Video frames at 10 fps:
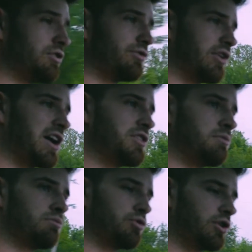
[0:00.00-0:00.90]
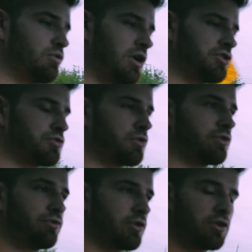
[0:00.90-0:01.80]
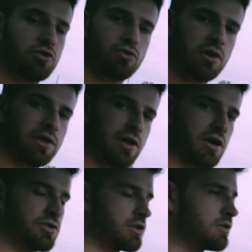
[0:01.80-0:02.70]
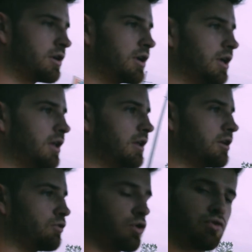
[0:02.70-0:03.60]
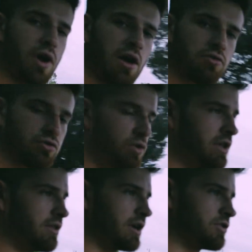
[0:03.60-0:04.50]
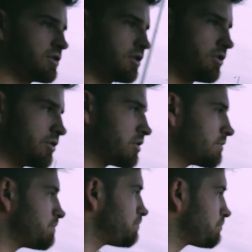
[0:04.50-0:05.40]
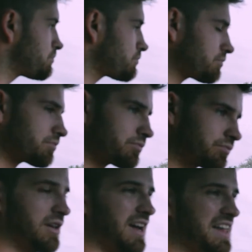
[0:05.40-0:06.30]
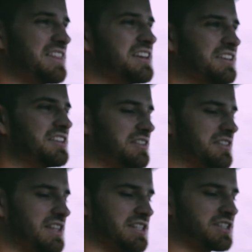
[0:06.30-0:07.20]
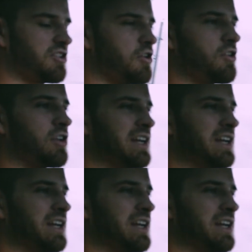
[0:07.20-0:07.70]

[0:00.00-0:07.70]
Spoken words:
find them pretty well sorted for under $20,000 or around $20,000. I think this car